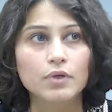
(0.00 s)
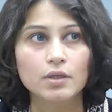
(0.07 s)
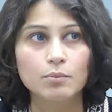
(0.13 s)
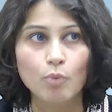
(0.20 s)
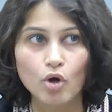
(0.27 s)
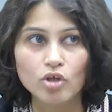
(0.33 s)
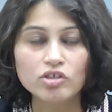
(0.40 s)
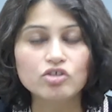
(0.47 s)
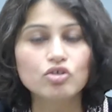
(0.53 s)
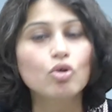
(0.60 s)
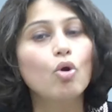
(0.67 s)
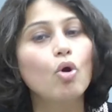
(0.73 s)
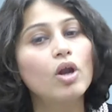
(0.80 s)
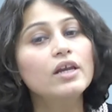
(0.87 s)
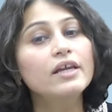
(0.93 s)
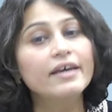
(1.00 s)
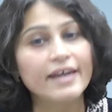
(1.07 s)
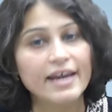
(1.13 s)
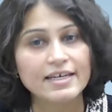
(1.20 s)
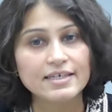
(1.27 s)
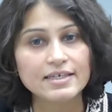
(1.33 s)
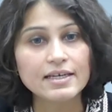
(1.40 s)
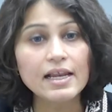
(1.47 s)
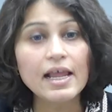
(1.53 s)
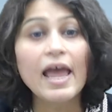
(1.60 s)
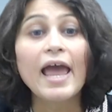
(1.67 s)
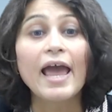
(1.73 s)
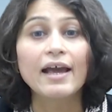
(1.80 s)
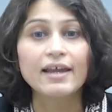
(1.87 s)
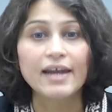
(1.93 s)
monster called
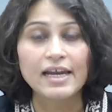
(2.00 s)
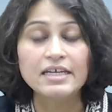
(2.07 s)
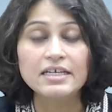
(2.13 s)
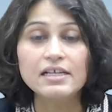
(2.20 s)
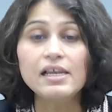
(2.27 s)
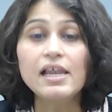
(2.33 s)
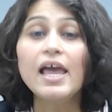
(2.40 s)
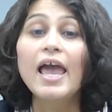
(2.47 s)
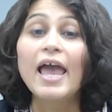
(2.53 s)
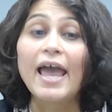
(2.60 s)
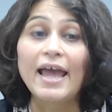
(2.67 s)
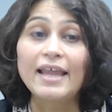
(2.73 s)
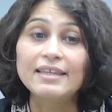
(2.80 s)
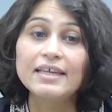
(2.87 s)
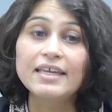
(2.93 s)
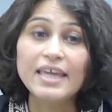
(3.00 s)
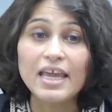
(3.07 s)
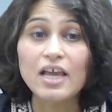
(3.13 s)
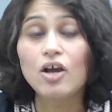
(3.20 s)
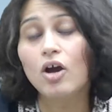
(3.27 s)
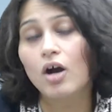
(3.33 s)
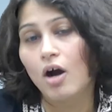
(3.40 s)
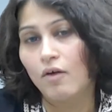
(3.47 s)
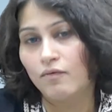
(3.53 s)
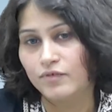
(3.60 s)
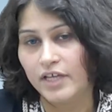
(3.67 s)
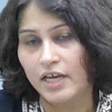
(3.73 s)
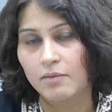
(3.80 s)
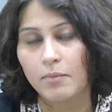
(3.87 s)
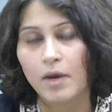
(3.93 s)
Grendel, and the king of
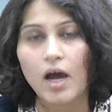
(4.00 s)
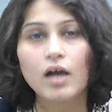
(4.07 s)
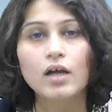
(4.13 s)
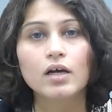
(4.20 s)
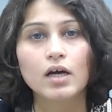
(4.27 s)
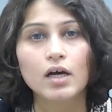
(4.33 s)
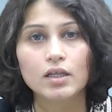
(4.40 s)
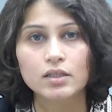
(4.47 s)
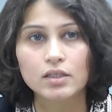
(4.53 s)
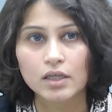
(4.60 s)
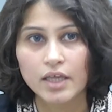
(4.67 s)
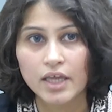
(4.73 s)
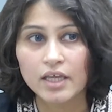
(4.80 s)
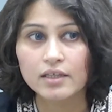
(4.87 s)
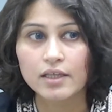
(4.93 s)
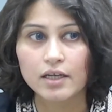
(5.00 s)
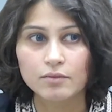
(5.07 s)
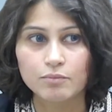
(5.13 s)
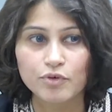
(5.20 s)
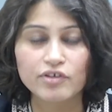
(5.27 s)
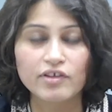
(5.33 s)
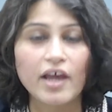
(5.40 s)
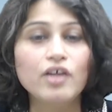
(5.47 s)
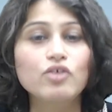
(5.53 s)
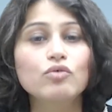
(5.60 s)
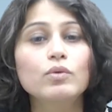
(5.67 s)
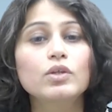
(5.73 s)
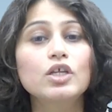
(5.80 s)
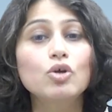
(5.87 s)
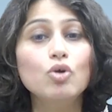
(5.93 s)
Denmark, the king that presides
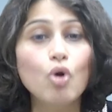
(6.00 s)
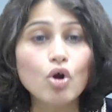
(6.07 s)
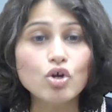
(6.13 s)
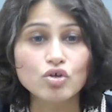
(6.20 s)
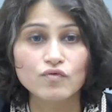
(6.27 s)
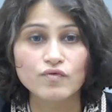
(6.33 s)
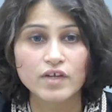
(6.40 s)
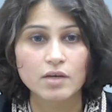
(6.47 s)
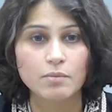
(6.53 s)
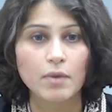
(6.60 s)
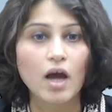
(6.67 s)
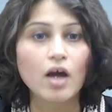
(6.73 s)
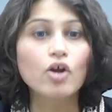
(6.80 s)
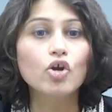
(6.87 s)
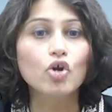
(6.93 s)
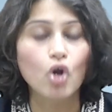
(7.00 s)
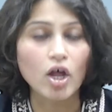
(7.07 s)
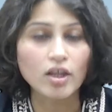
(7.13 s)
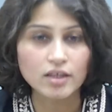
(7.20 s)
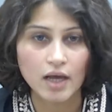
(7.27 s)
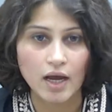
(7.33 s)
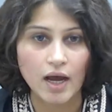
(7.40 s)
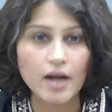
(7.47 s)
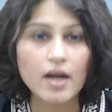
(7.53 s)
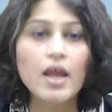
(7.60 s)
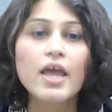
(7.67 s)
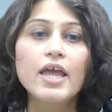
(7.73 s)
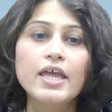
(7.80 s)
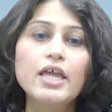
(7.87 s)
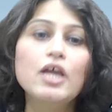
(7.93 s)
over the court of Denmark, Hrothgar,
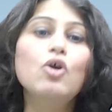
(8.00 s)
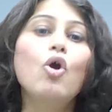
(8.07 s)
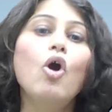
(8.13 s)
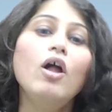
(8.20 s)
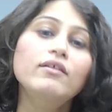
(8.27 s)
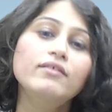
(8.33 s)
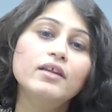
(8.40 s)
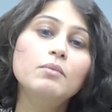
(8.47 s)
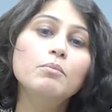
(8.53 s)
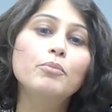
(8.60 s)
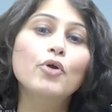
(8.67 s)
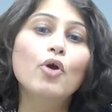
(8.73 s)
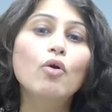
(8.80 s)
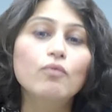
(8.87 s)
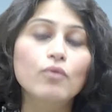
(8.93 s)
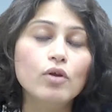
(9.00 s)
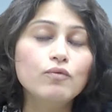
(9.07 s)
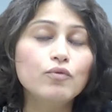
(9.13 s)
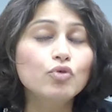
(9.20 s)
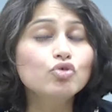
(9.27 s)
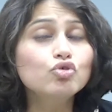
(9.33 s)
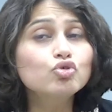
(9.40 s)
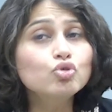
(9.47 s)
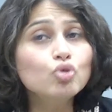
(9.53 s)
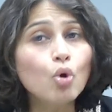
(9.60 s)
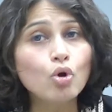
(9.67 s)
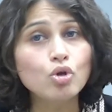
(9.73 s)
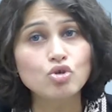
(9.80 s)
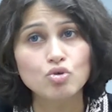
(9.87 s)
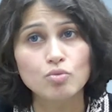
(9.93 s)
he calls in Beowulf, who's
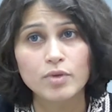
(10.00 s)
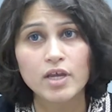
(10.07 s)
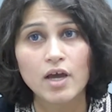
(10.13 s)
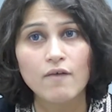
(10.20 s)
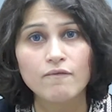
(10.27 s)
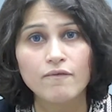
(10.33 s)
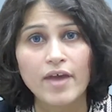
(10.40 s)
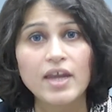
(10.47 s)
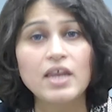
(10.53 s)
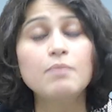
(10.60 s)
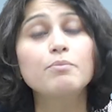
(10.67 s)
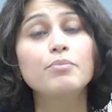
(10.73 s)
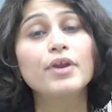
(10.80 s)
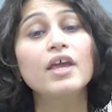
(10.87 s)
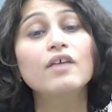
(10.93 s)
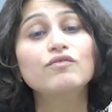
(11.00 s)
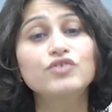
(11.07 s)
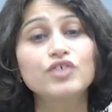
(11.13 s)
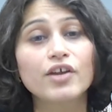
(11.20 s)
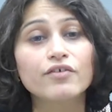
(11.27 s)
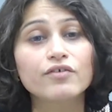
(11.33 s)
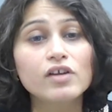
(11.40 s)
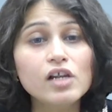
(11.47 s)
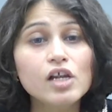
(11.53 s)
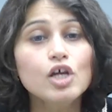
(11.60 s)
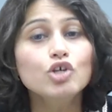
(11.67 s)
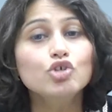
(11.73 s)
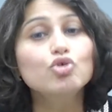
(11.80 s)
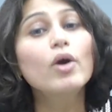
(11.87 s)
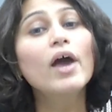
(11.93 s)
known to be a very brave general,
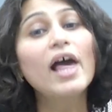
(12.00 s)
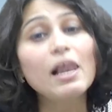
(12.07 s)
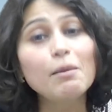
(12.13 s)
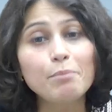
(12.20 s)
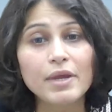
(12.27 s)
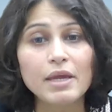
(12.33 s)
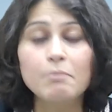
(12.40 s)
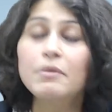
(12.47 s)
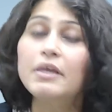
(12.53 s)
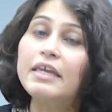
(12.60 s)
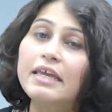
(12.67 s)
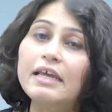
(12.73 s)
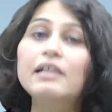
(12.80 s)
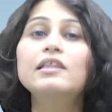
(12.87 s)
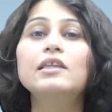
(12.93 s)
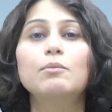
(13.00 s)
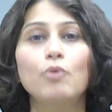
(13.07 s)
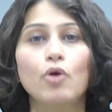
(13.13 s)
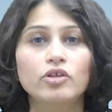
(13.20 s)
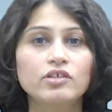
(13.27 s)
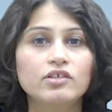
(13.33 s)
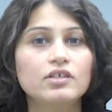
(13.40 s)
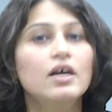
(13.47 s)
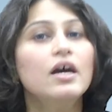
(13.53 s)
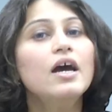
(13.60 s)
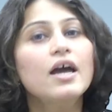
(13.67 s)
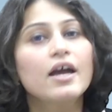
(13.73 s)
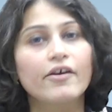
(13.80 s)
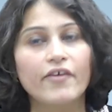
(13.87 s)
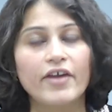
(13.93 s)
to help him kill the monster
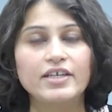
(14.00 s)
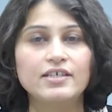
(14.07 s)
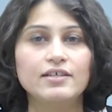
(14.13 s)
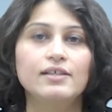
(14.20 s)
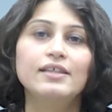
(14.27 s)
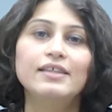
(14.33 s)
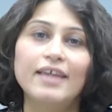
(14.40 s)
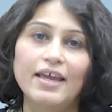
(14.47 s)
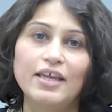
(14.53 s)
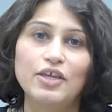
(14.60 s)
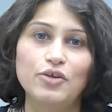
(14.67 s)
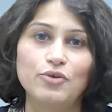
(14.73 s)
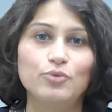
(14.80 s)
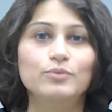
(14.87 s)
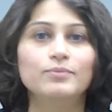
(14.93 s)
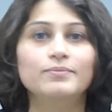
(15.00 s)
Grendel. Thank you.